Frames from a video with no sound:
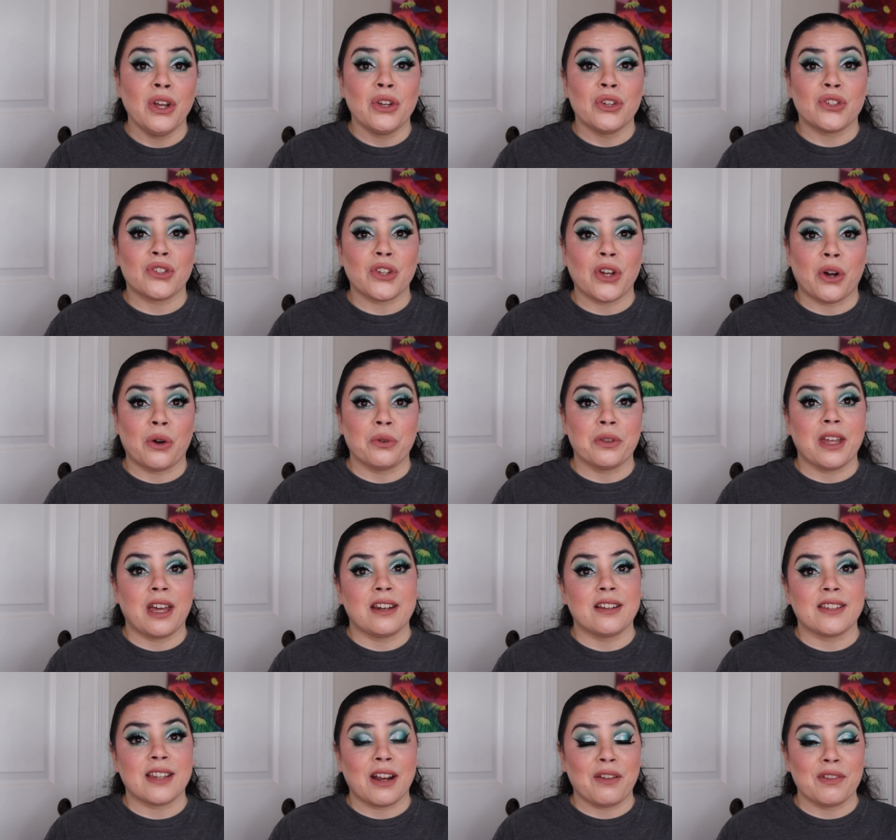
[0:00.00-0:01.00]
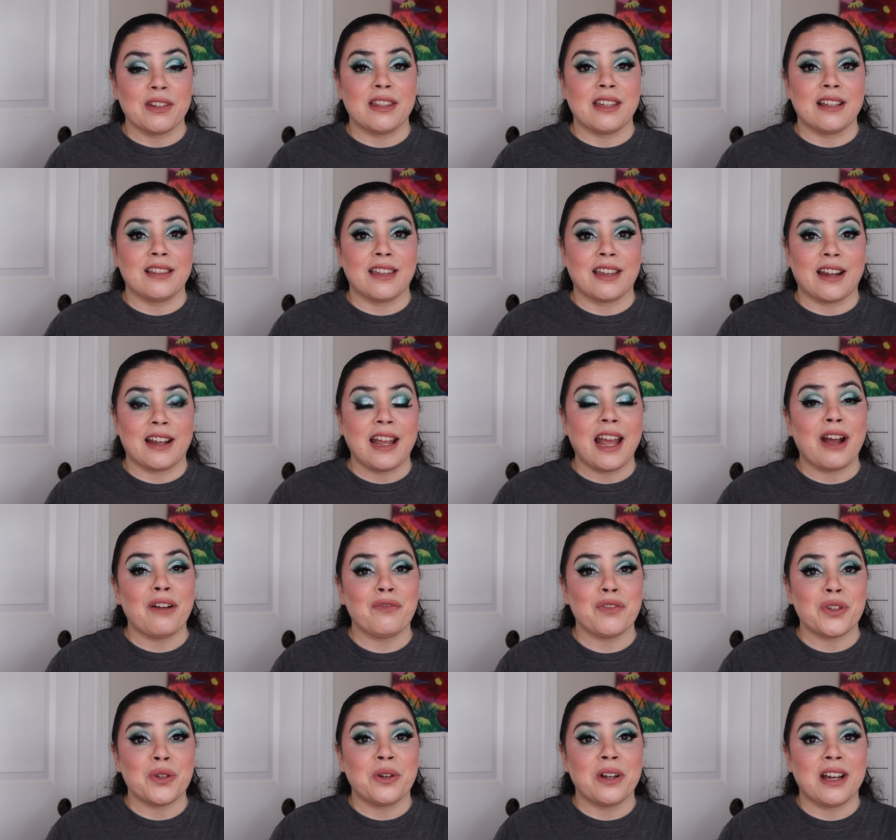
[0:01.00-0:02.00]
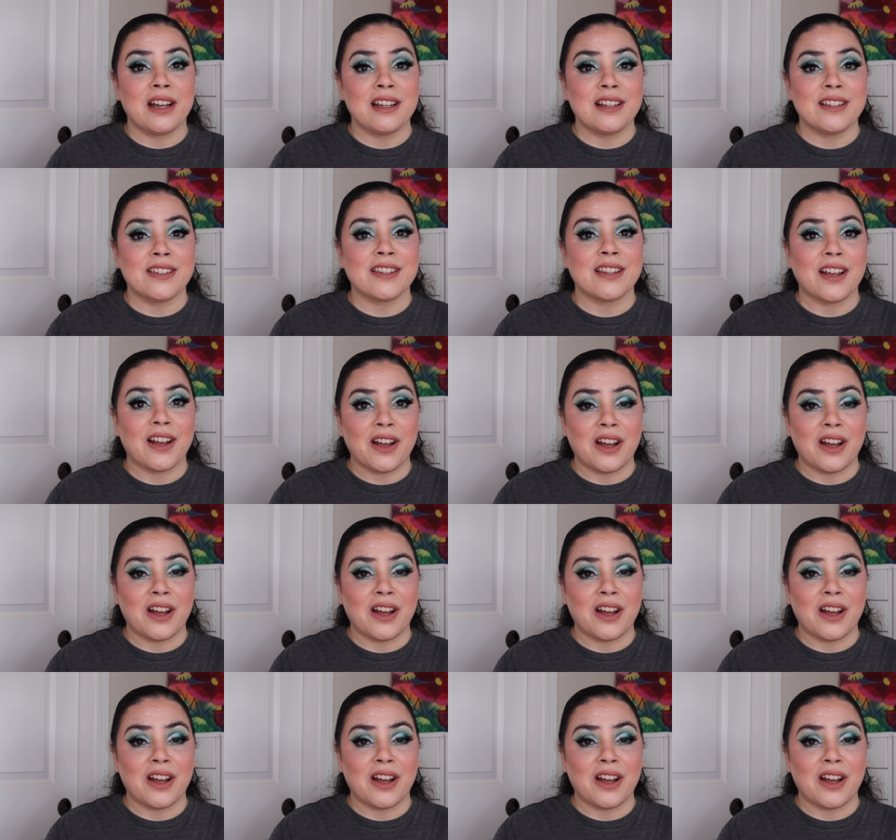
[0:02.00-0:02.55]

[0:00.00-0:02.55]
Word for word: So that is everything that I have for you guys.